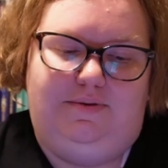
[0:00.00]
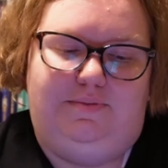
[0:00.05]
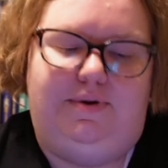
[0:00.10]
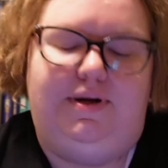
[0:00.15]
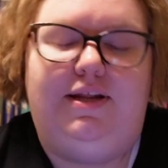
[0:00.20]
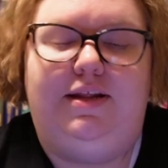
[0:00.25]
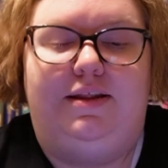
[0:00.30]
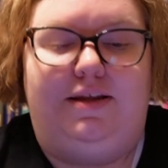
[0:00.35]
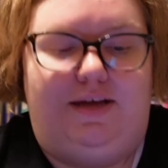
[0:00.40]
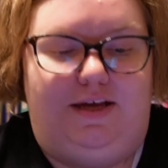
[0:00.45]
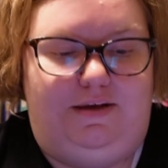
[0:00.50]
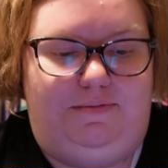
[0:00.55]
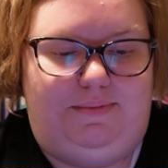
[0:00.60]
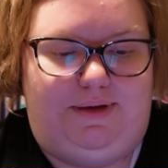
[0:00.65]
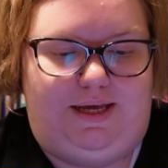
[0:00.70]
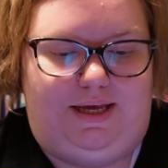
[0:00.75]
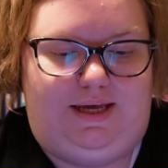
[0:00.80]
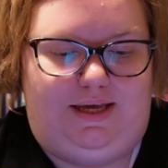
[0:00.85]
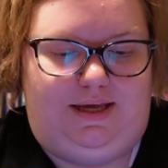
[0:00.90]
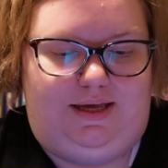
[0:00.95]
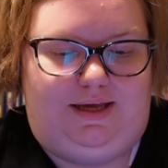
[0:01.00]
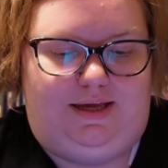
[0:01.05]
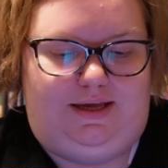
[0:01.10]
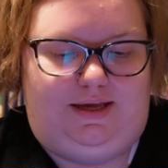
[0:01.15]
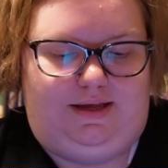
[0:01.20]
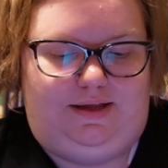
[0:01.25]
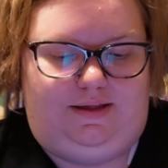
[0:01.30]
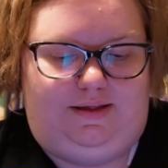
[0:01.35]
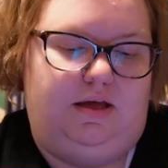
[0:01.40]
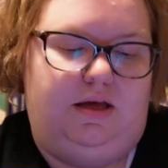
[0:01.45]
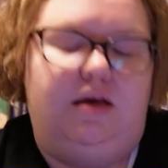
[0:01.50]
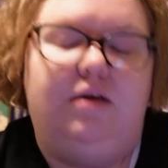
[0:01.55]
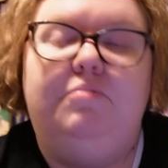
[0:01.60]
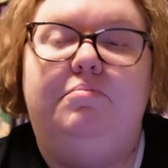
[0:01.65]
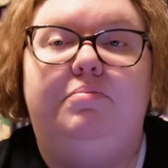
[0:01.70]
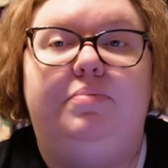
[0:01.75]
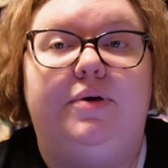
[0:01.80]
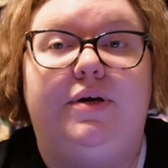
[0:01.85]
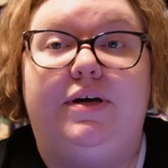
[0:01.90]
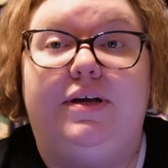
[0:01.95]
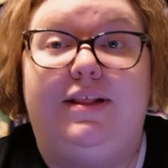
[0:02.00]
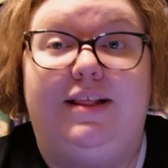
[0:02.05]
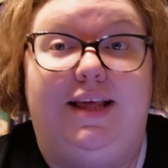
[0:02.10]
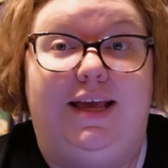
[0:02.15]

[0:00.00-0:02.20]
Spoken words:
One of them is books